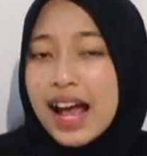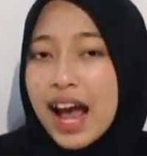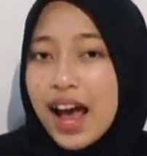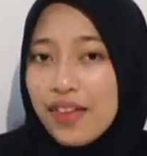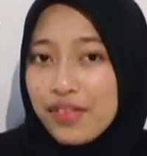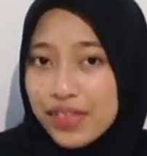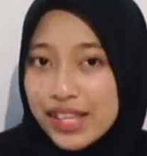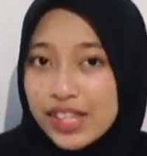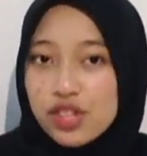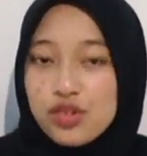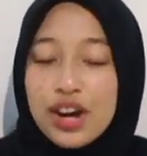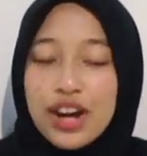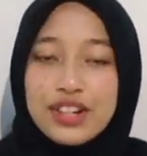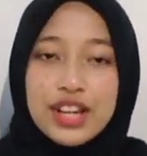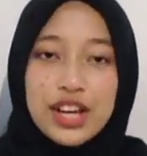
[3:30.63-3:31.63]
and this
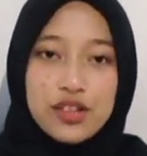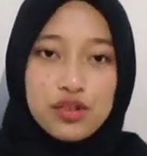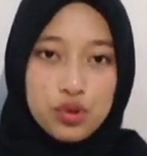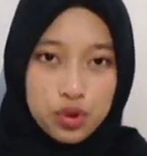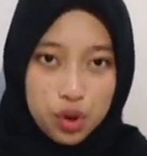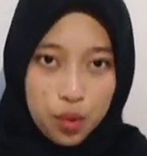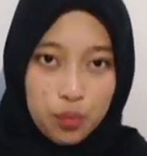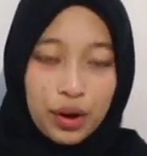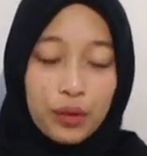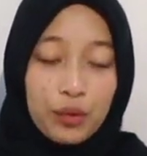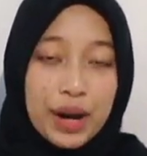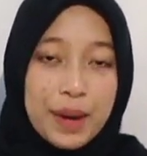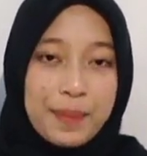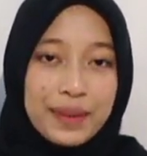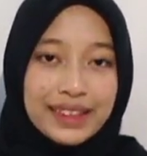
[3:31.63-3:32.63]
trend is growing
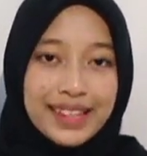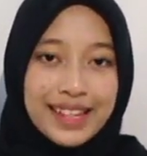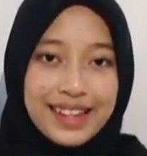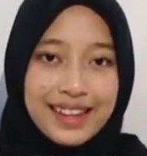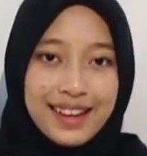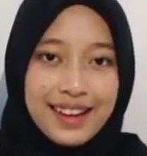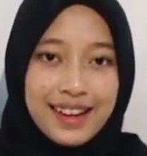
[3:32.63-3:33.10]
rapidly.